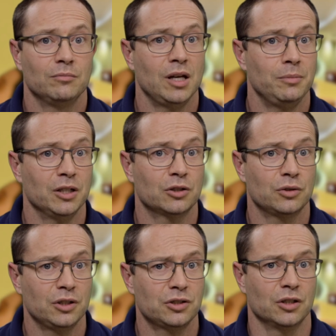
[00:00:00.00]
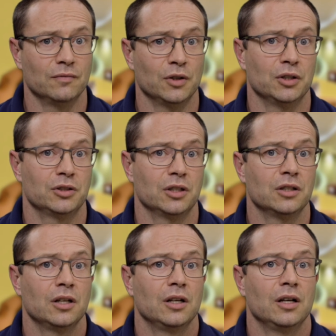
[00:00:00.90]
may be a Christian version
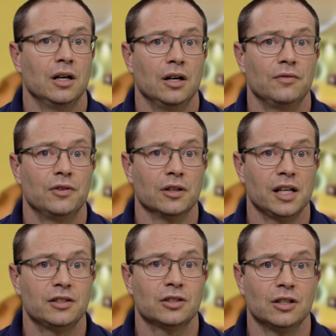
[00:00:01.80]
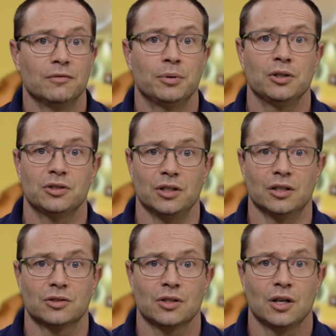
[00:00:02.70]
of the legend of
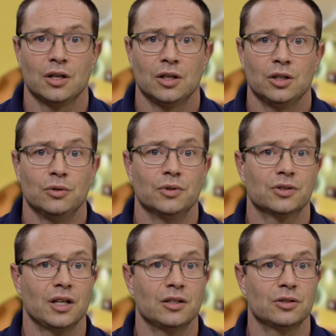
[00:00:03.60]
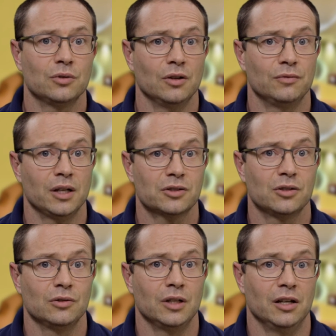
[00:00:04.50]
Perseus, who was said to have
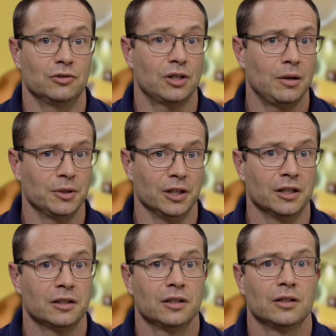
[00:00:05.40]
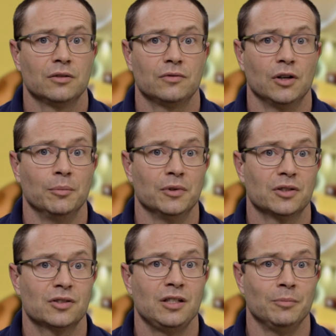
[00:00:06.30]
rescued Andromeda from the
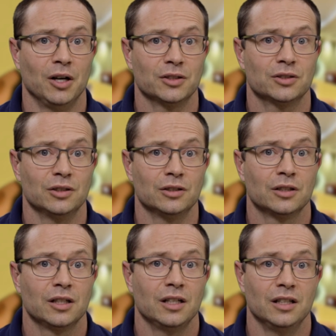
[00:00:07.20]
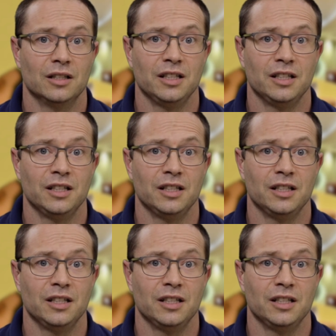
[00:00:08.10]
sea monster in